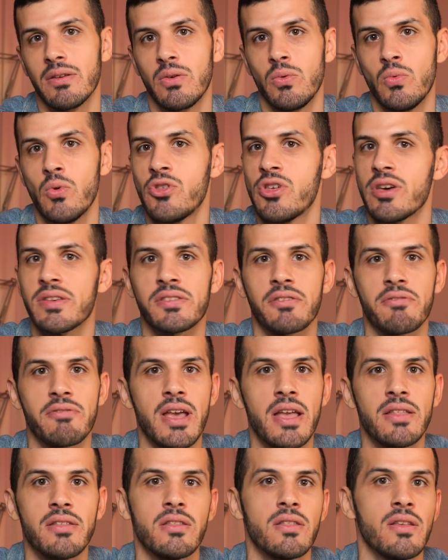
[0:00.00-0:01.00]
We just
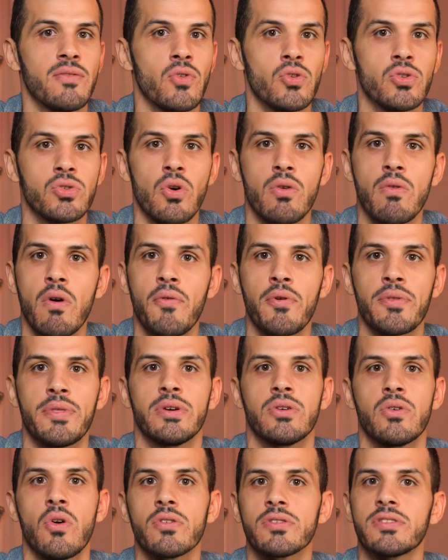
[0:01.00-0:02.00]
created a voiceover for the
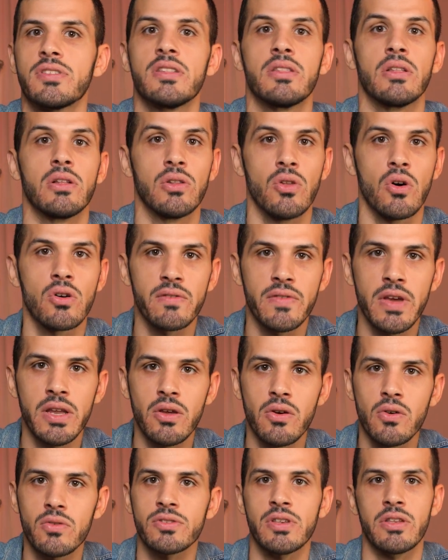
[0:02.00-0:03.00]
host in long
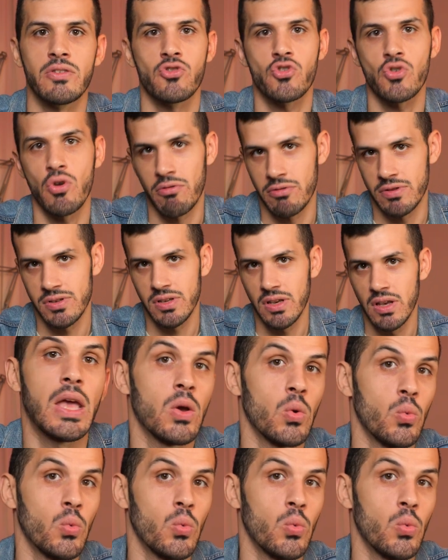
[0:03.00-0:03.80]
videos and shorts.